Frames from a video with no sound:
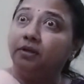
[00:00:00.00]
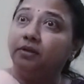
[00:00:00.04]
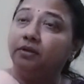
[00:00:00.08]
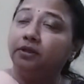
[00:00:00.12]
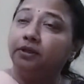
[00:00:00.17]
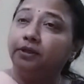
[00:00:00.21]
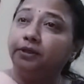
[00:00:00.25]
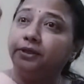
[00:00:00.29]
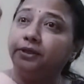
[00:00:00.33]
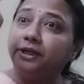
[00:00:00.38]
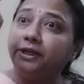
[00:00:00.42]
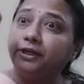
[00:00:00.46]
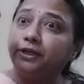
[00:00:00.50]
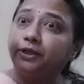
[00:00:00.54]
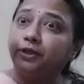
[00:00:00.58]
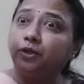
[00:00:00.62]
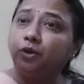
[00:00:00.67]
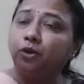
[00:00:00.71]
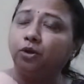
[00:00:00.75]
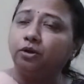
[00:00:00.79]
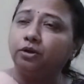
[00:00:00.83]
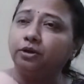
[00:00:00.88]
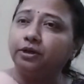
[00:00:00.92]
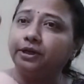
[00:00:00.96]
the
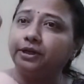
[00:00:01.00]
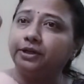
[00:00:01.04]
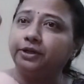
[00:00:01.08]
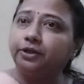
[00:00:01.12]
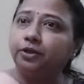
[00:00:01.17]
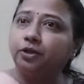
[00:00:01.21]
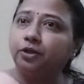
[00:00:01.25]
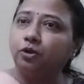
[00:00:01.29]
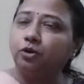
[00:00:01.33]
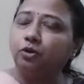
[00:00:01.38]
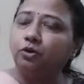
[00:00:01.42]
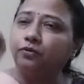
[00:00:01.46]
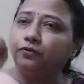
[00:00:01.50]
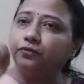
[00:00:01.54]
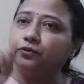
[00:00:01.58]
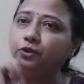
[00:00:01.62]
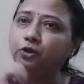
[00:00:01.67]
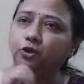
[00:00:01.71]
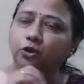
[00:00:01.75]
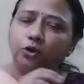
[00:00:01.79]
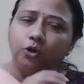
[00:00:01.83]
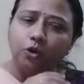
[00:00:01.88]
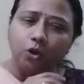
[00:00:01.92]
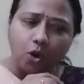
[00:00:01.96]
tick-tock of the
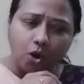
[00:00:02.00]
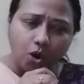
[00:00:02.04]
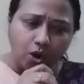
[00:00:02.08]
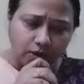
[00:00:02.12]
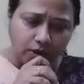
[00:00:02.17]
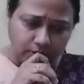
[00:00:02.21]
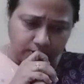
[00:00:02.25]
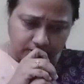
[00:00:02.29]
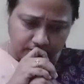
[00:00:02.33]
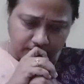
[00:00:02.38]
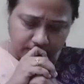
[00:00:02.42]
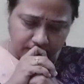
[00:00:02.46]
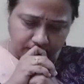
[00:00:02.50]
clock,